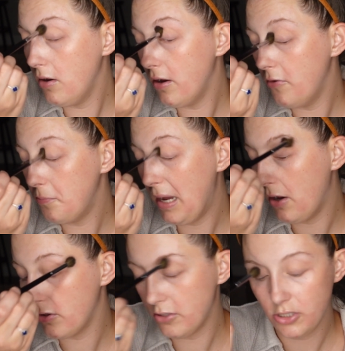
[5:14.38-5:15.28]
of
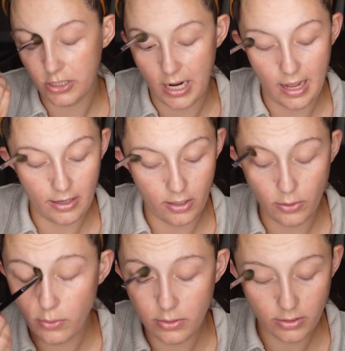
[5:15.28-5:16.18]
powder
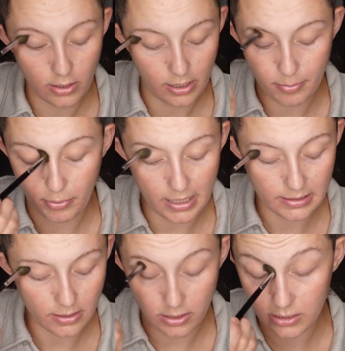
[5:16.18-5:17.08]
shadow so that it
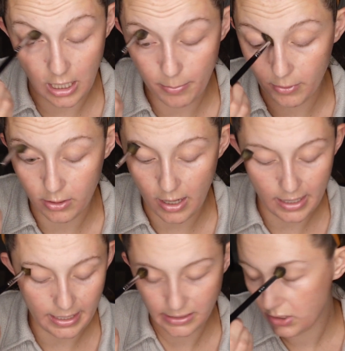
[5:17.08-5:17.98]
blends on top a
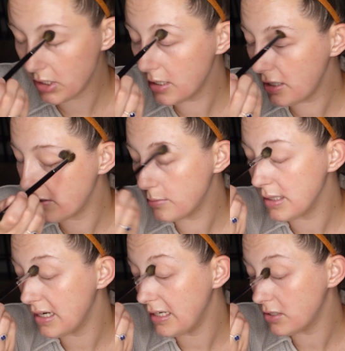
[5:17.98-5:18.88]
lot easier. It gives me
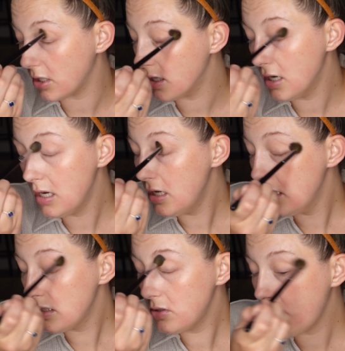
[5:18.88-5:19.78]
a nicer,
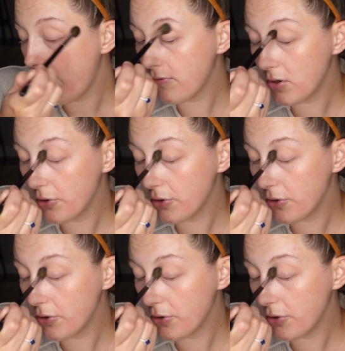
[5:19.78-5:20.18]
softer